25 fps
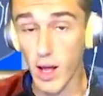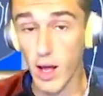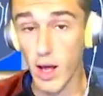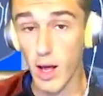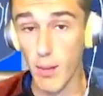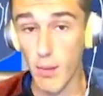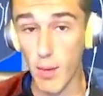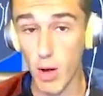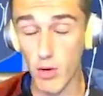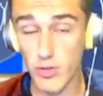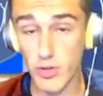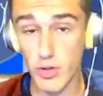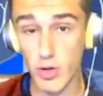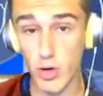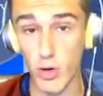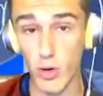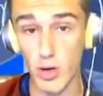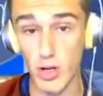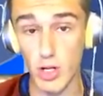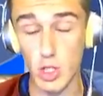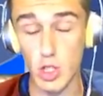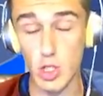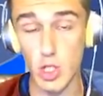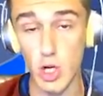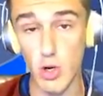I'm also
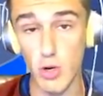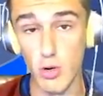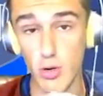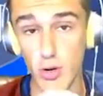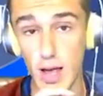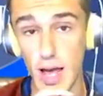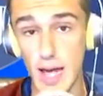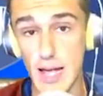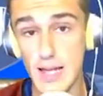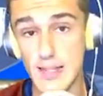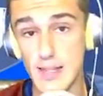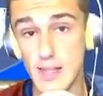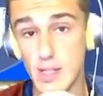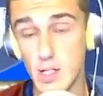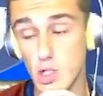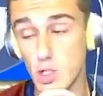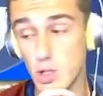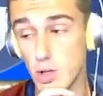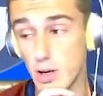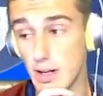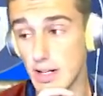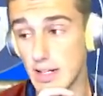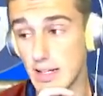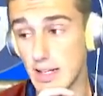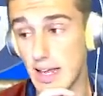going to show you guys the
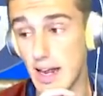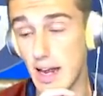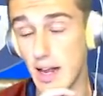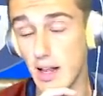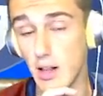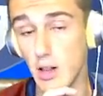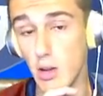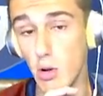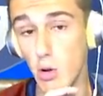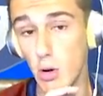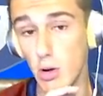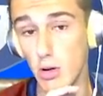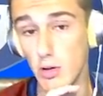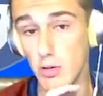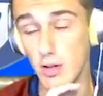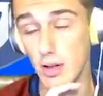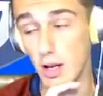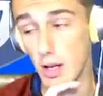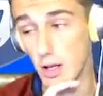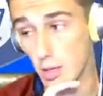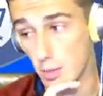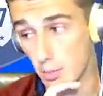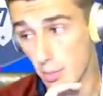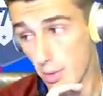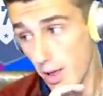trick to getting loyalty
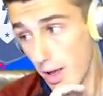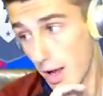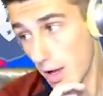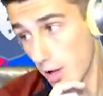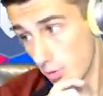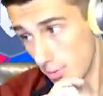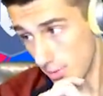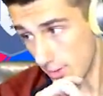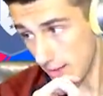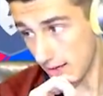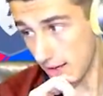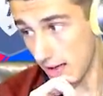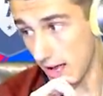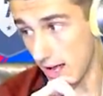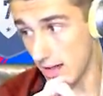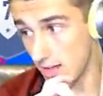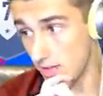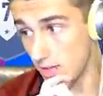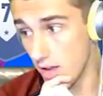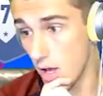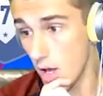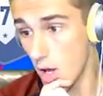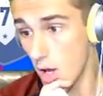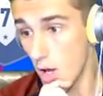on your players because